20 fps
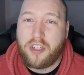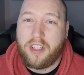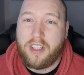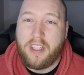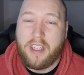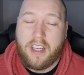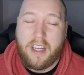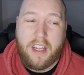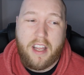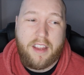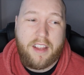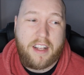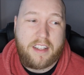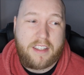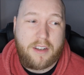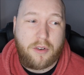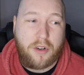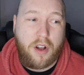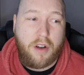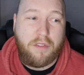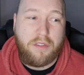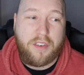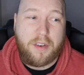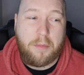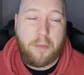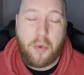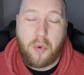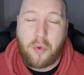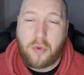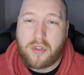I think that's how
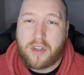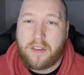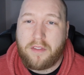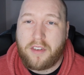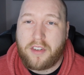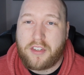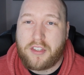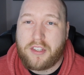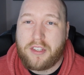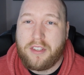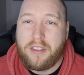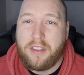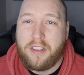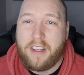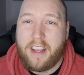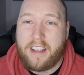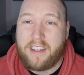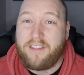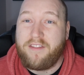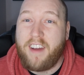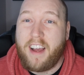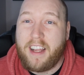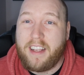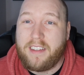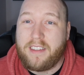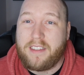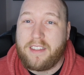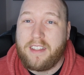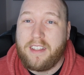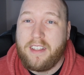confident most of us as
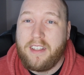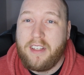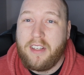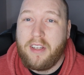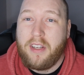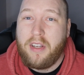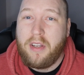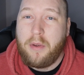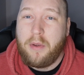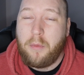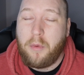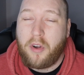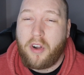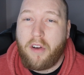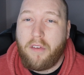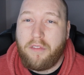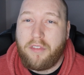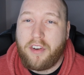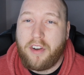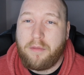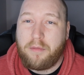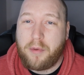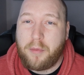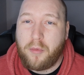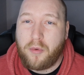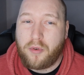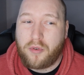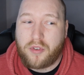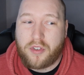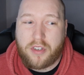fans were confident in
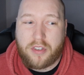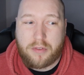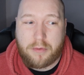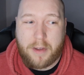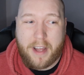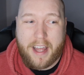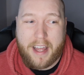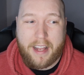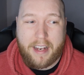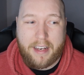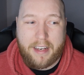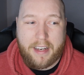promotion as well.